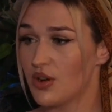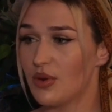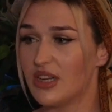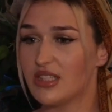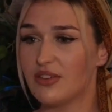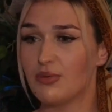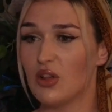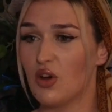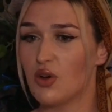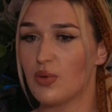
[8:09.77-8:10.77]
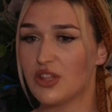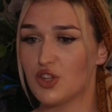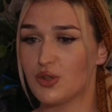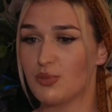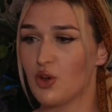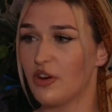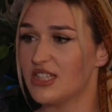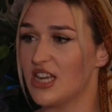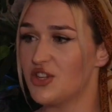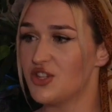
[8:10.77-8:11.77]
Whereas if we look with just pure
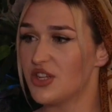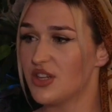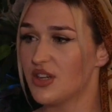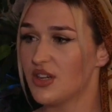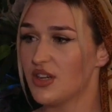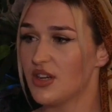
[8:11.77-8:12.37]
intention,